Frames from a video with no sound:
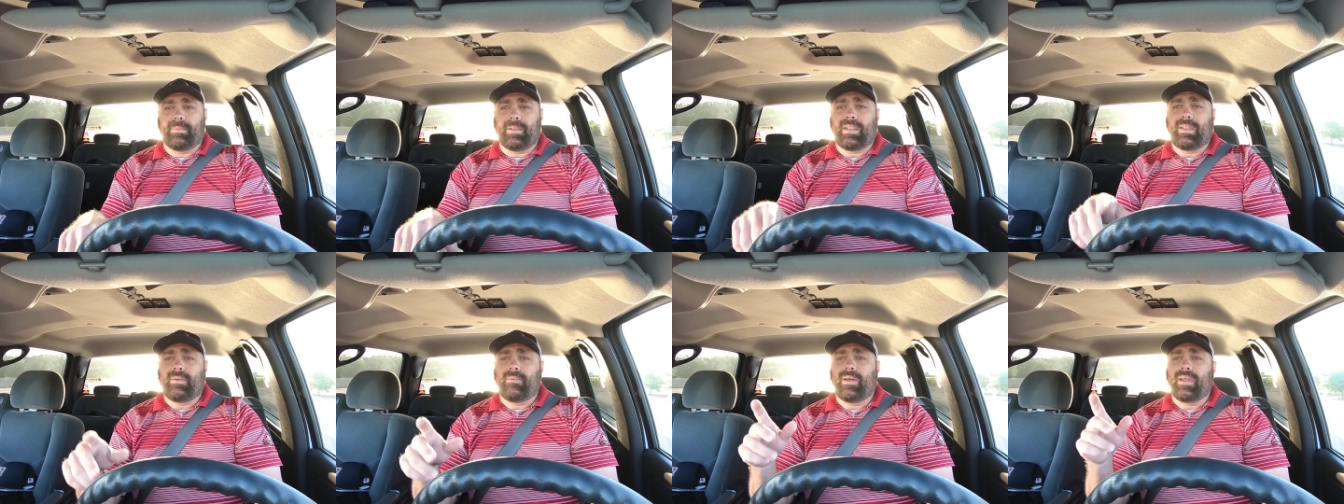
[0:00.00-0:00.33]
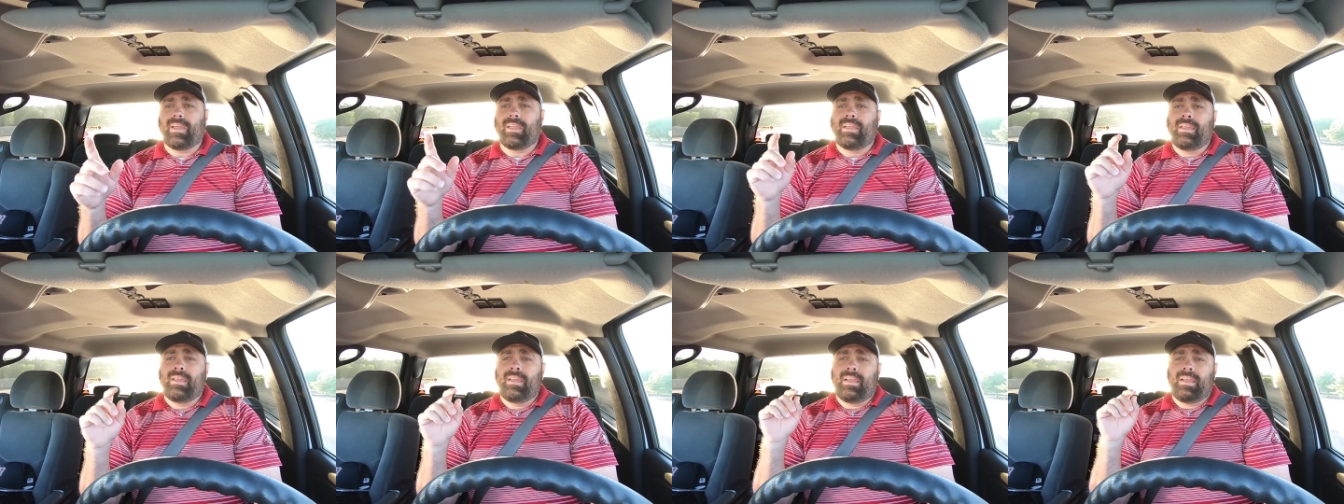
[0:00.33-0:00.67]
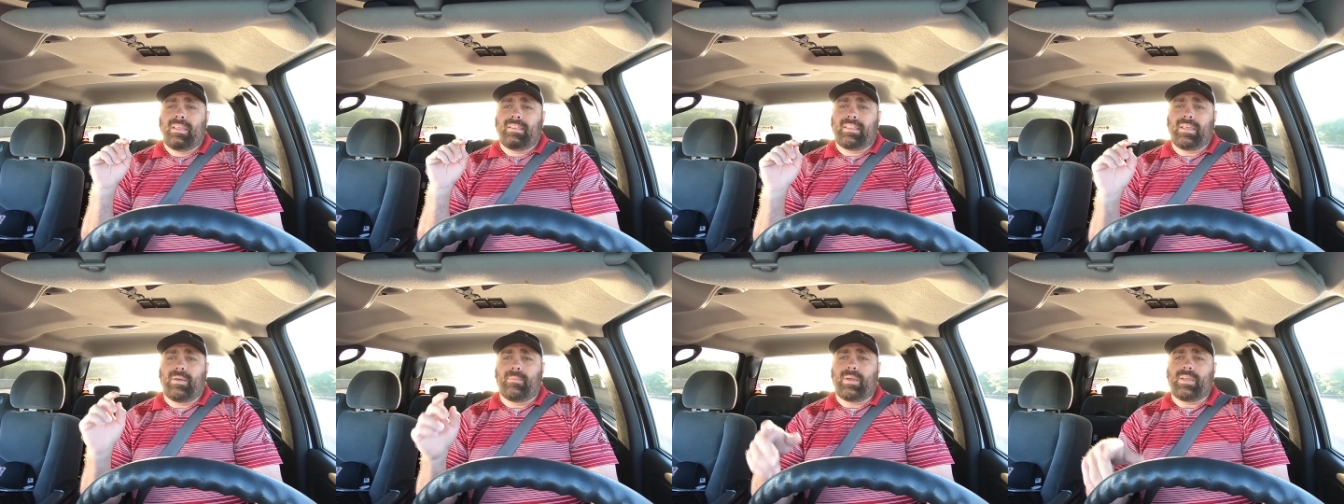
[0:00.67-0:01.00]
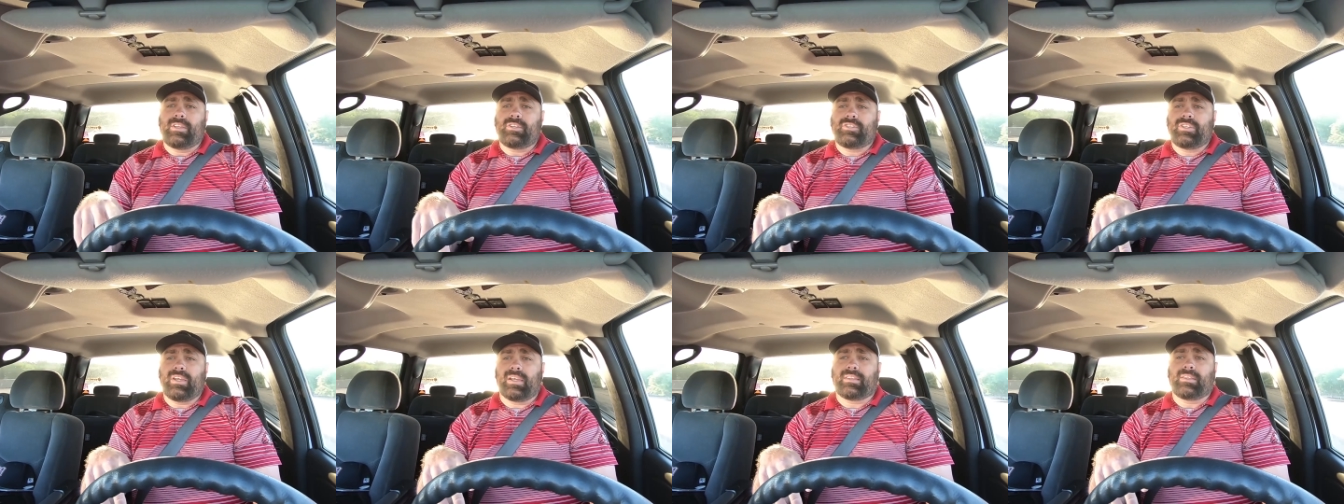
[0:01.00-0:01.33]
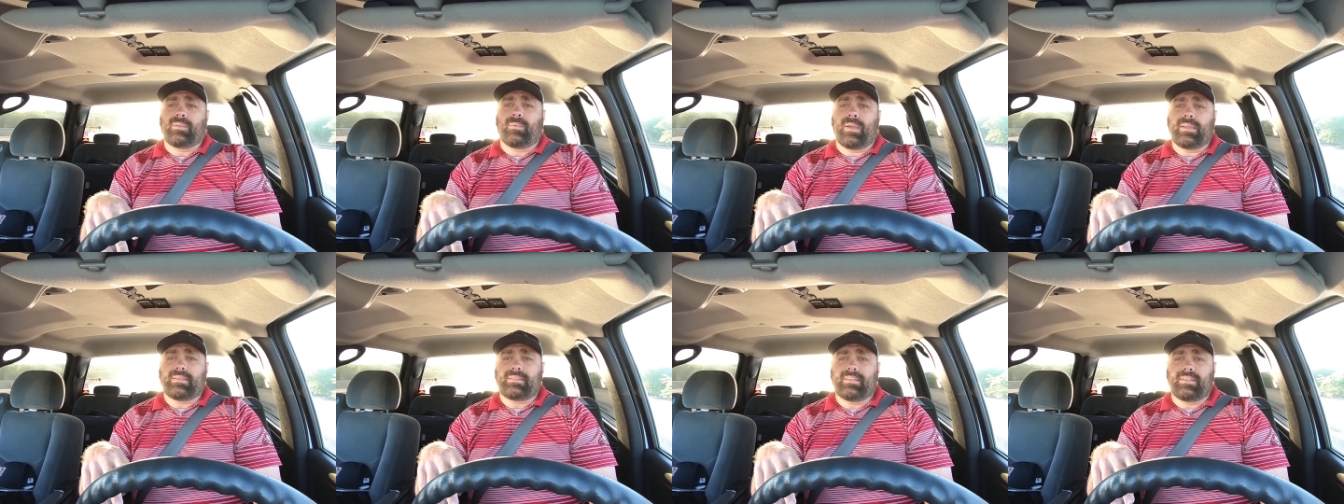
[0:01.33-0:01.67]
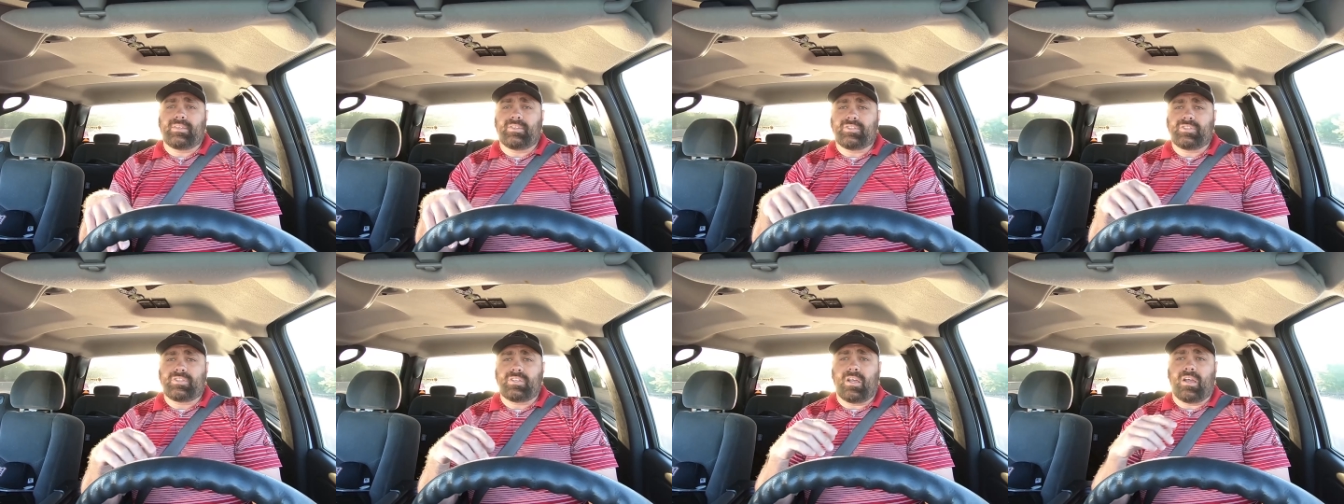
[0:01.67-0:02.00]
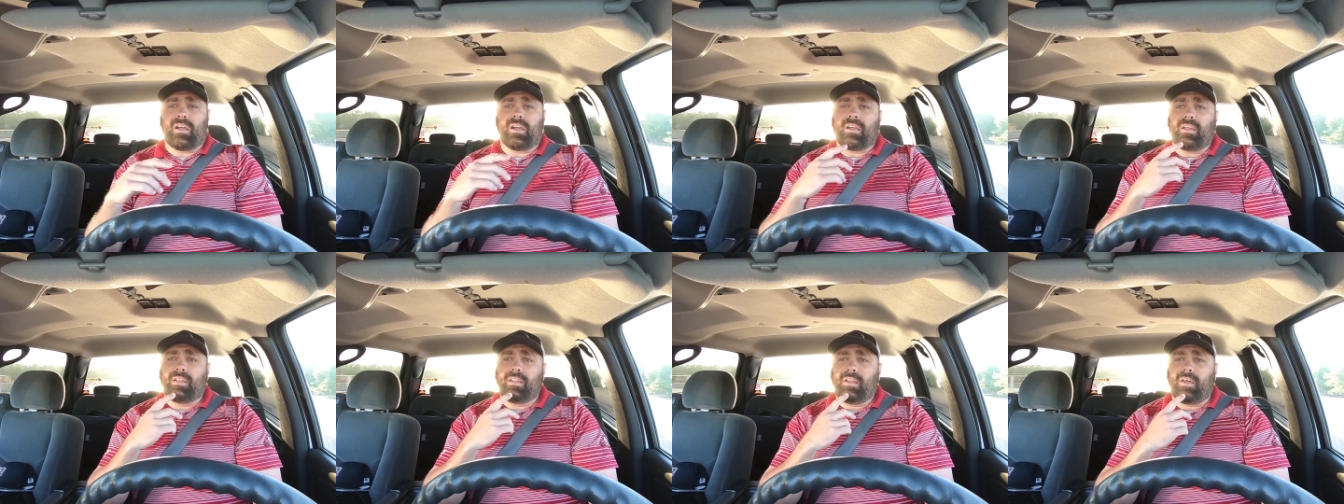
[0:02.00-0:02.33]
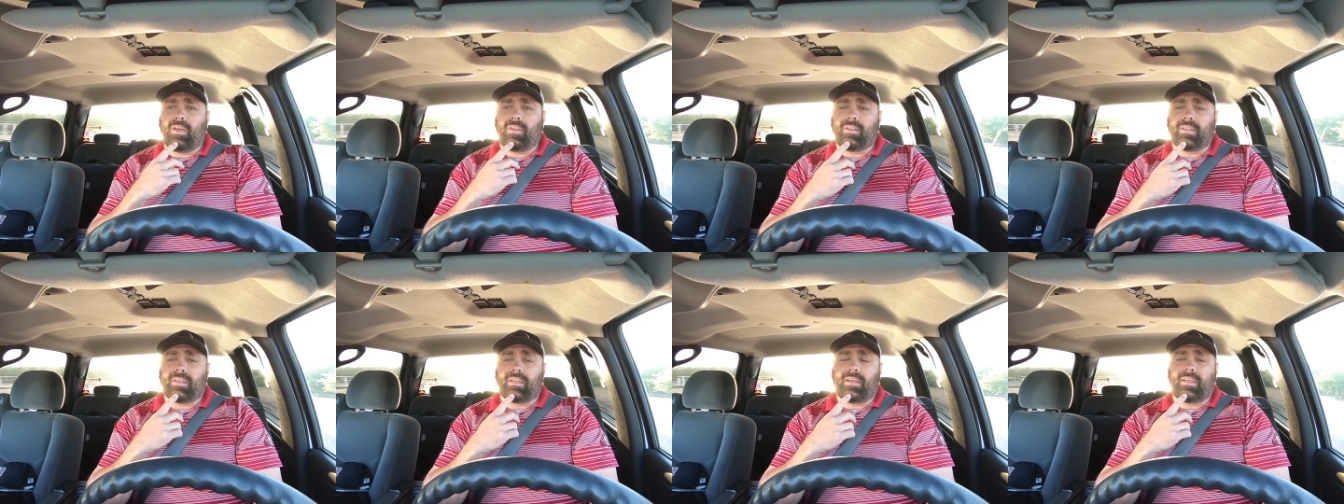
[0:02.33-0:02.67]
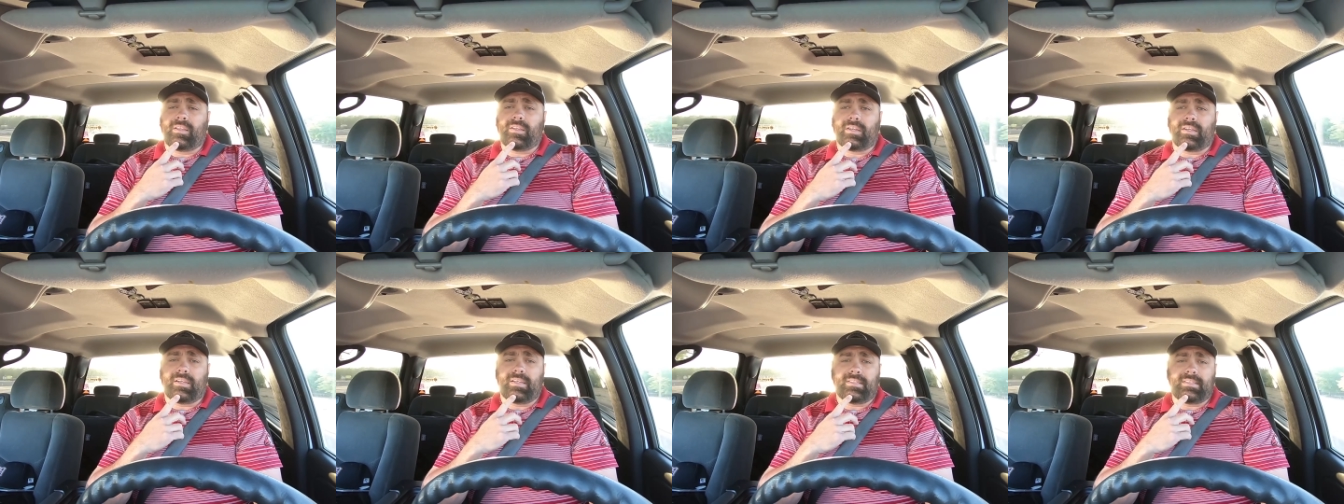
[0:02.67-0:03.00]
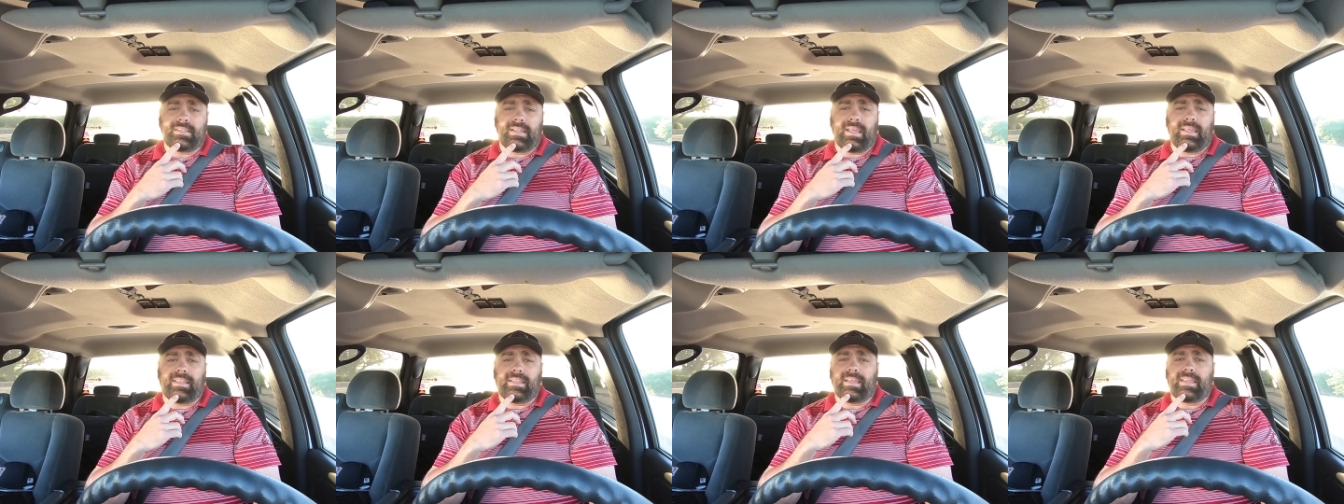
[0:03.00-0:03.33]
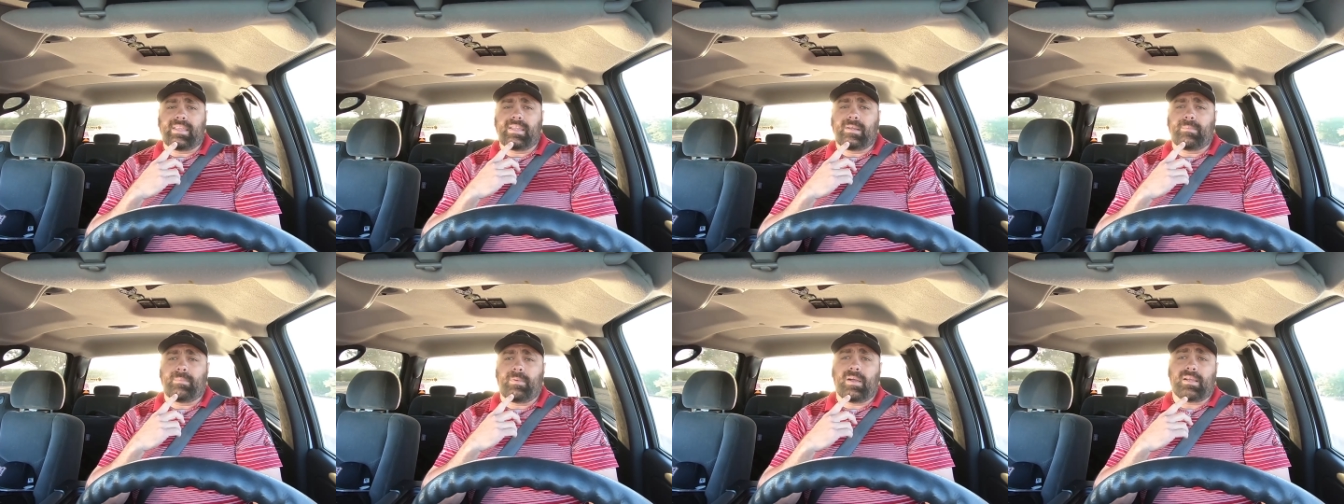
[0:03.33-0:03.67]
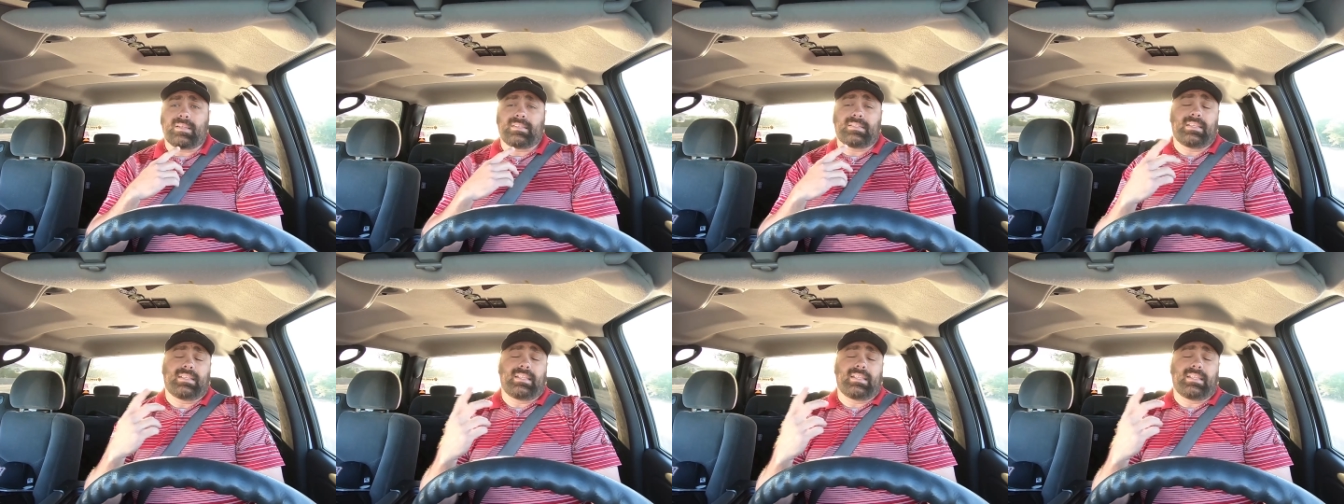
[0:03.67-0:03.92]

But anyway, they went and checked the rest of their stock on all the other guns that had that gearbox,